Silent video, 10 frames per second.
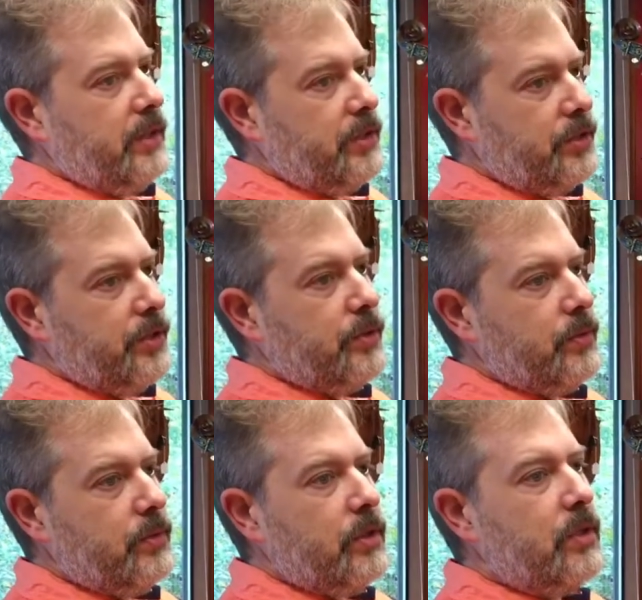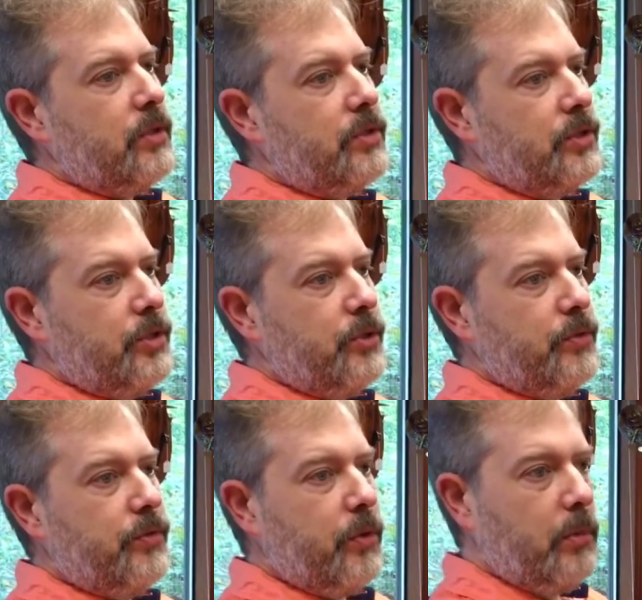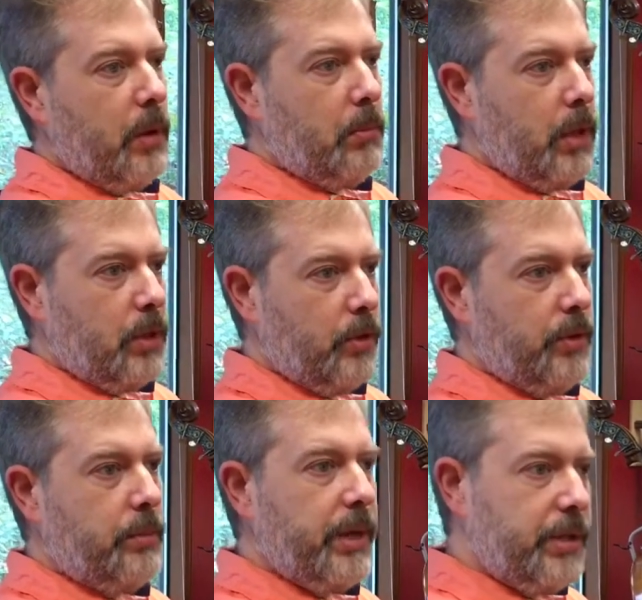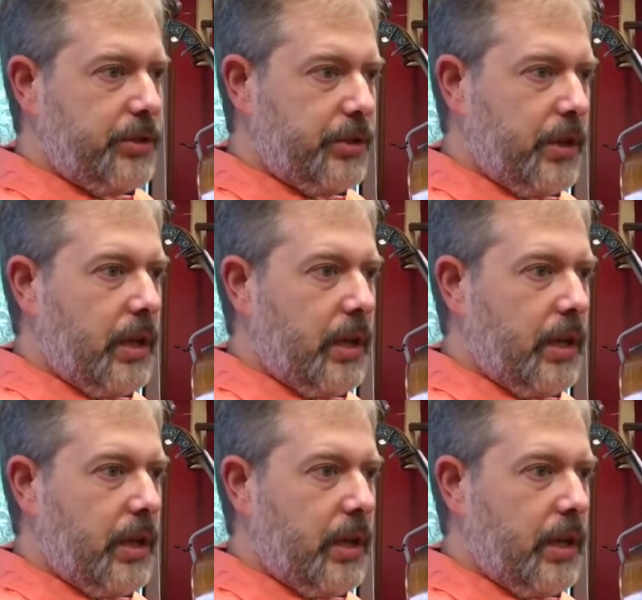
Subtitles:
tune from below the pitch